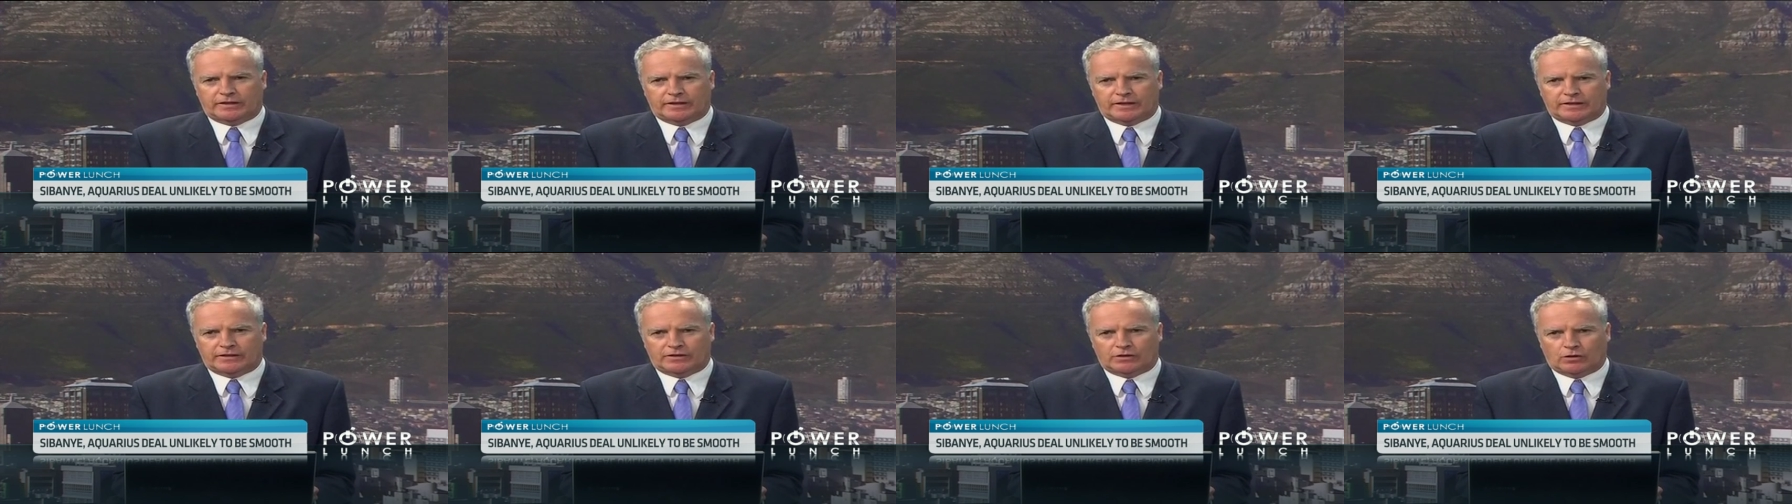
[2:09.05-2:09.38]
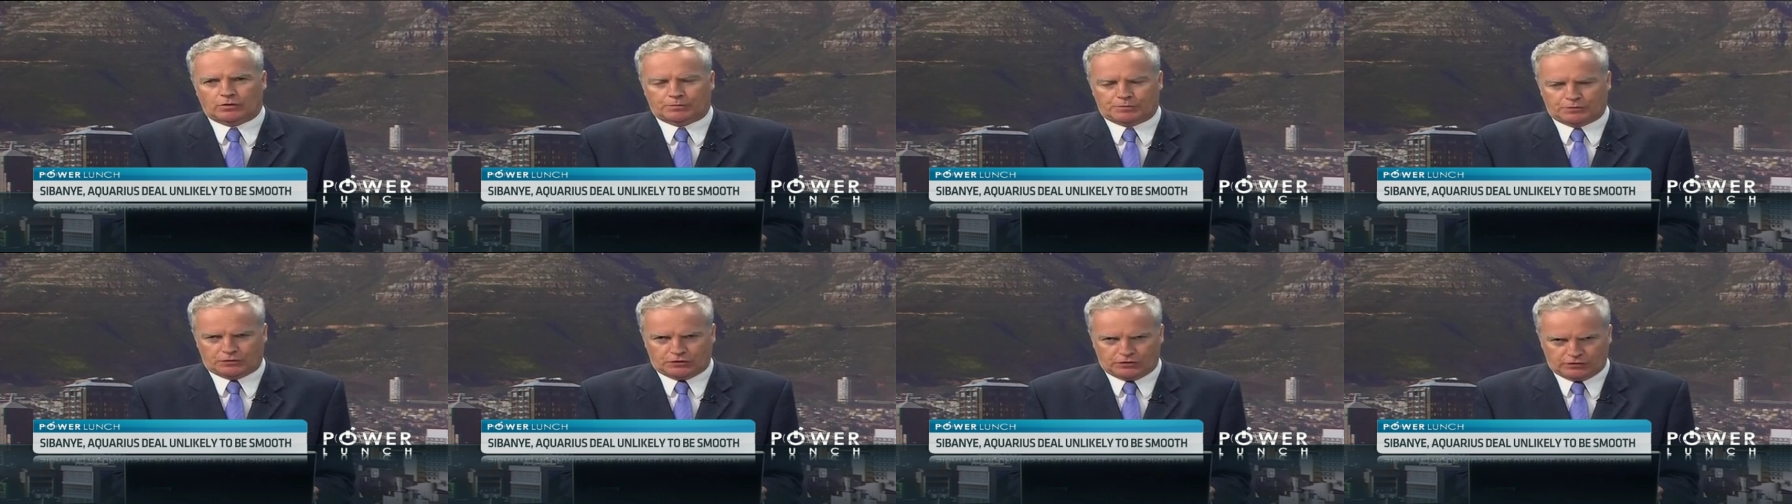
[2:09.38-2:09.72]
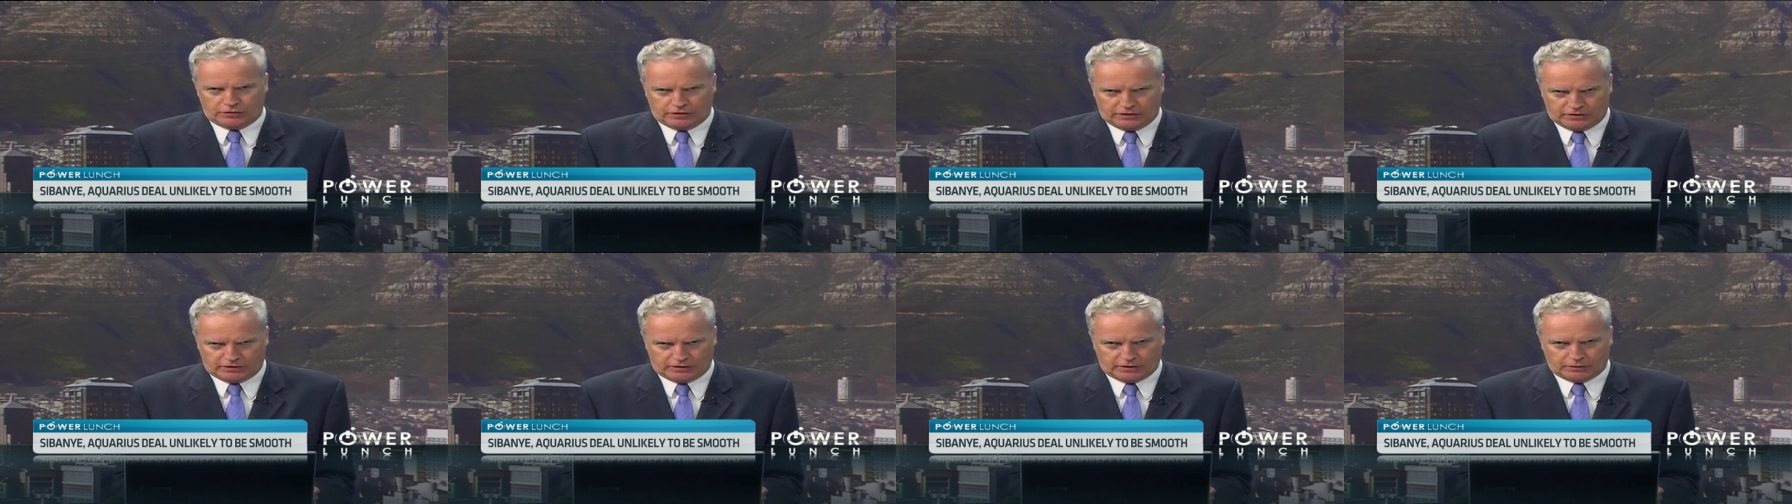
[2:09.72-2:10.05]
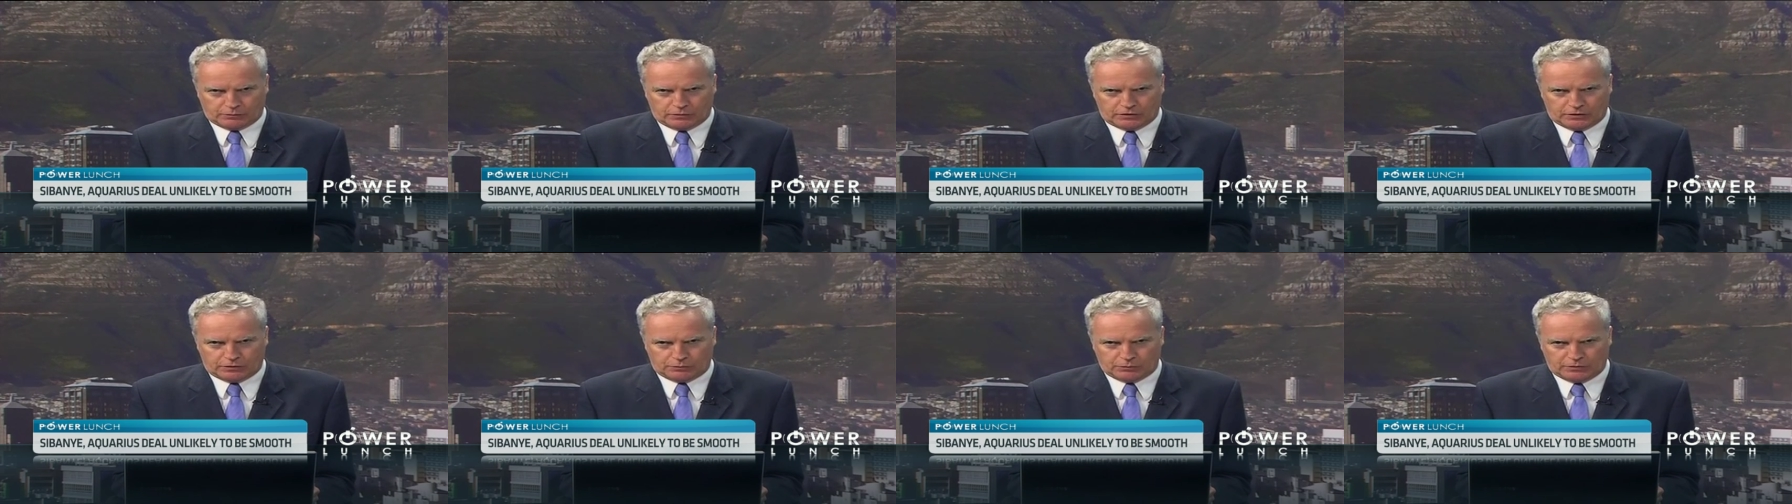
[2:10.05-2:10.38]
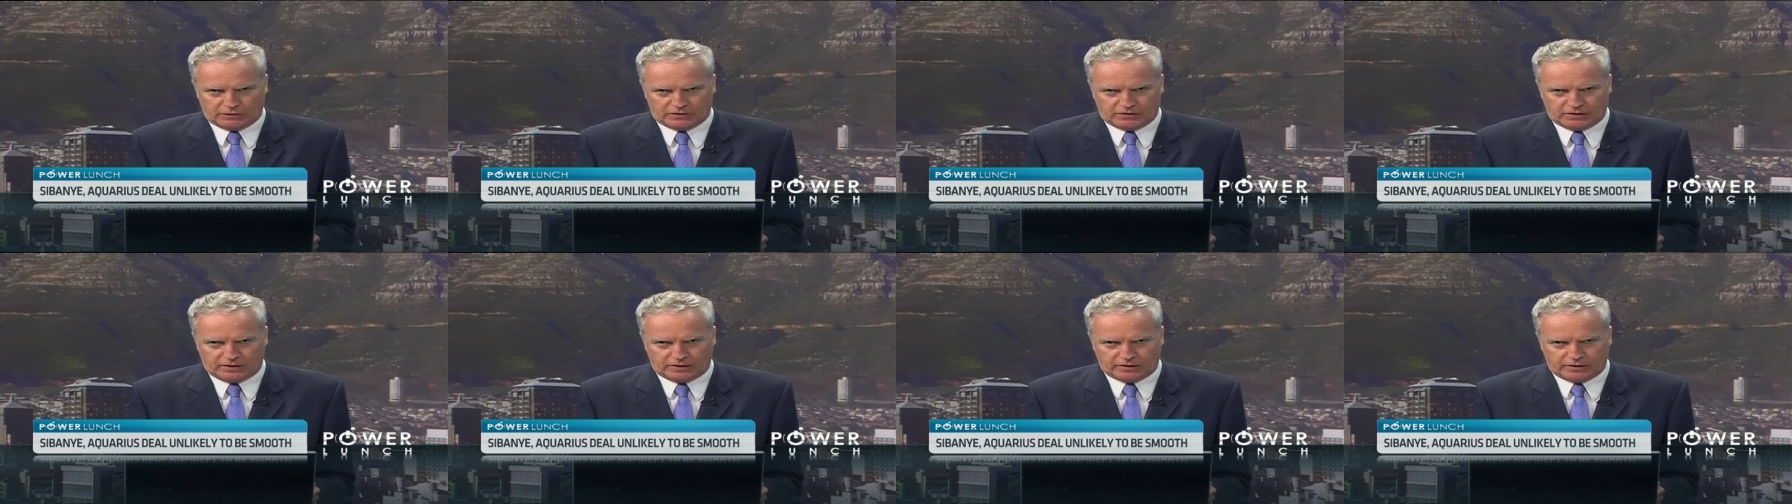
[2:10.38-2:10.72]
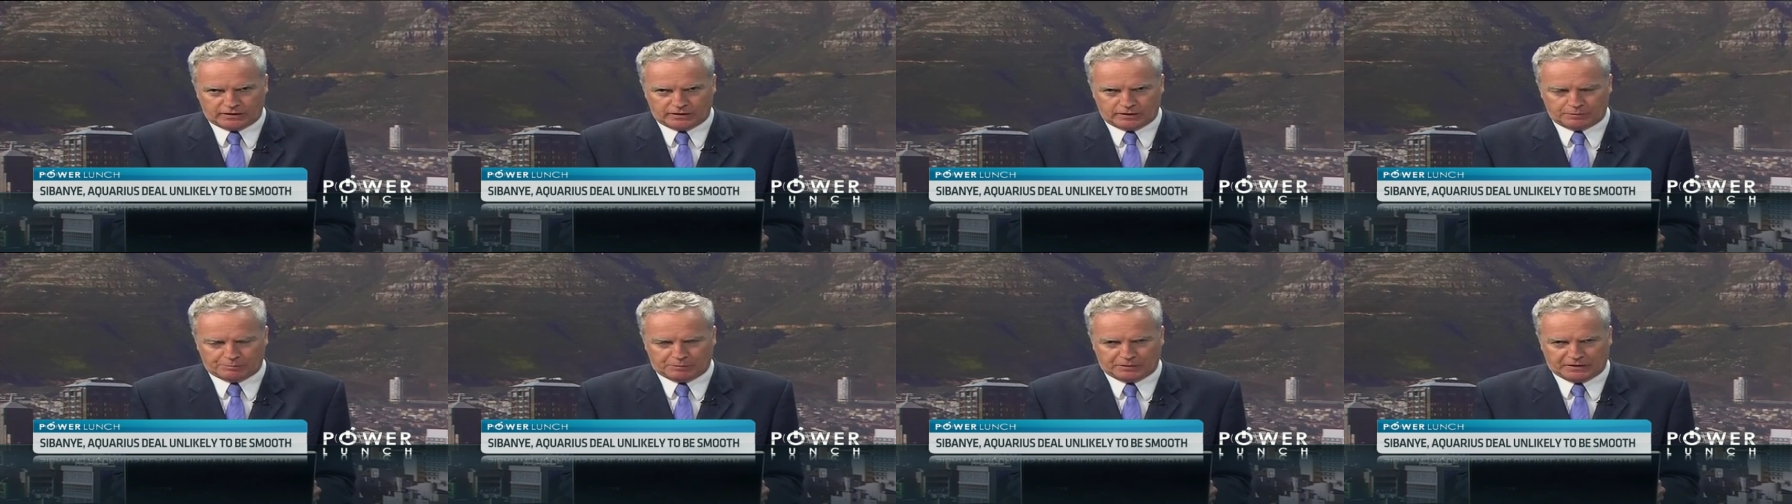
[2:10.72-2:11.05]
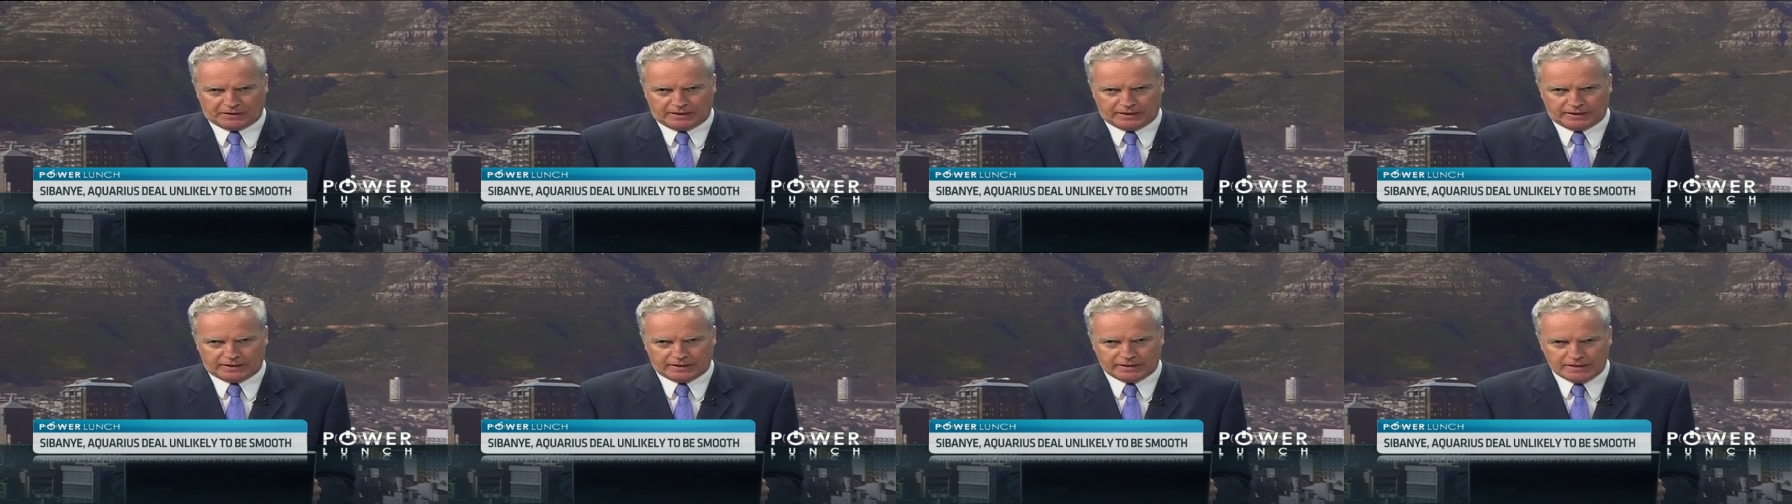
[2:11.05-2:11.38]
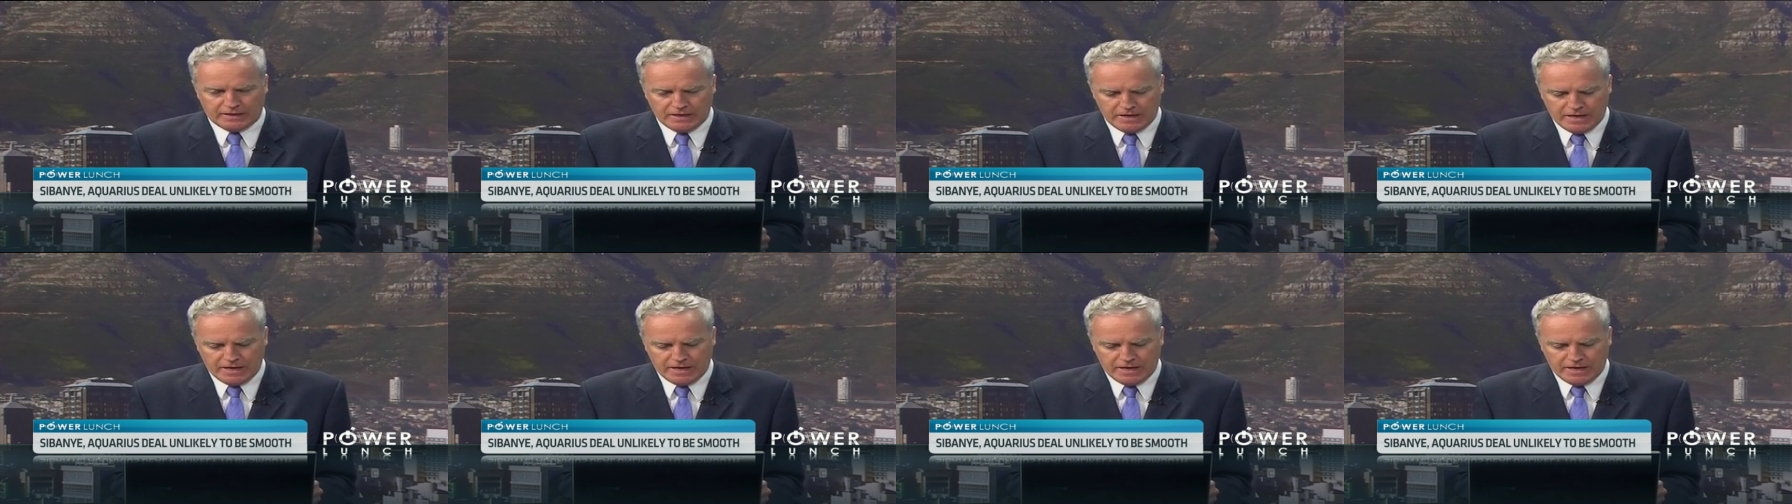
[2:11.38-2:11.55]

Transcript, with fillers: is opportunistic, which we said at the beginning.